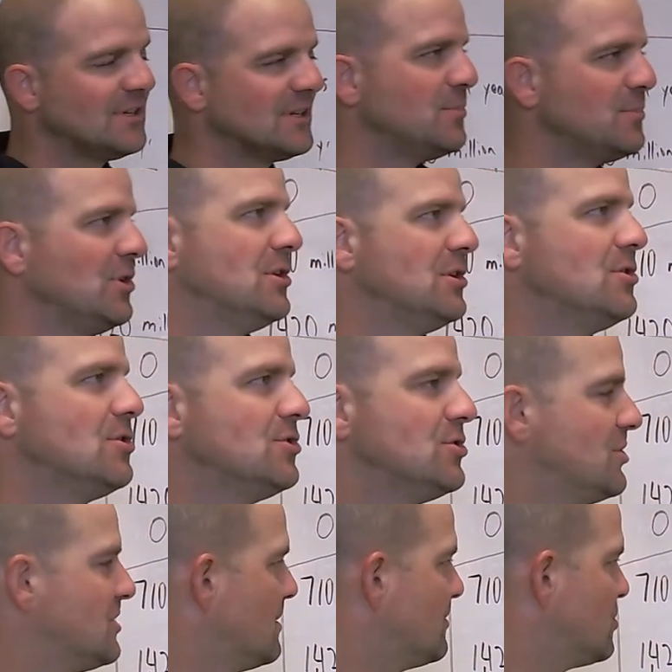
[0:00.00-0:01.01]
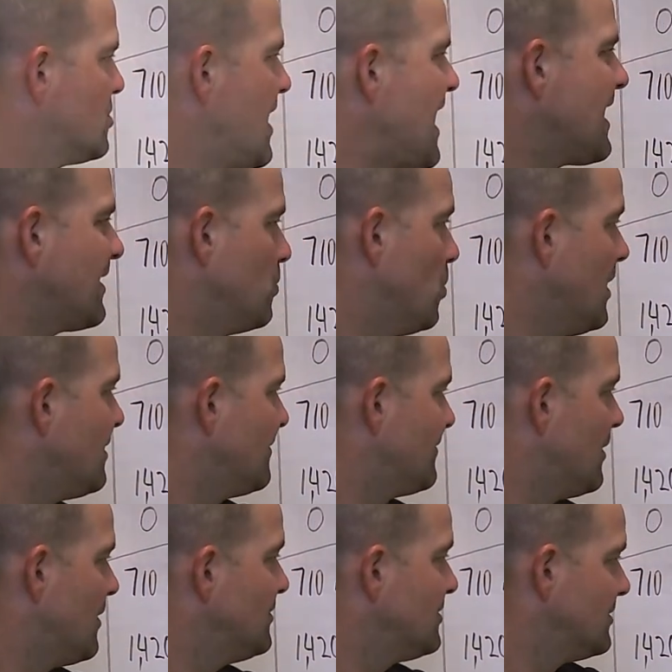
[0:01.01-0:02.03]
million years, you'd subtract one of
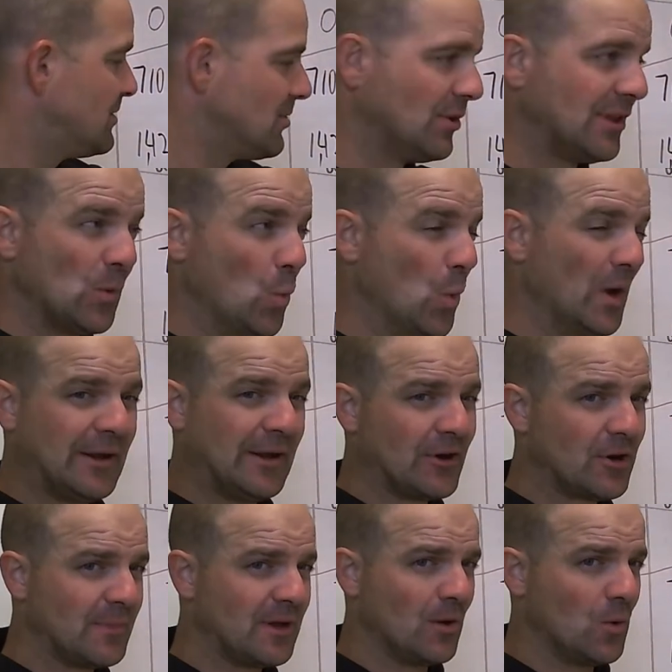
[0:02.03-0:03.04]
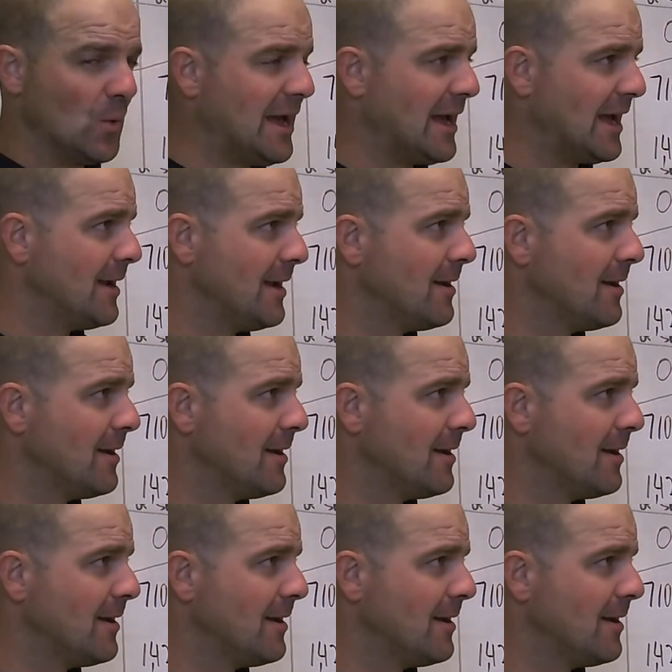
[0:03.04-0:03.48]
those, since you're only one increment away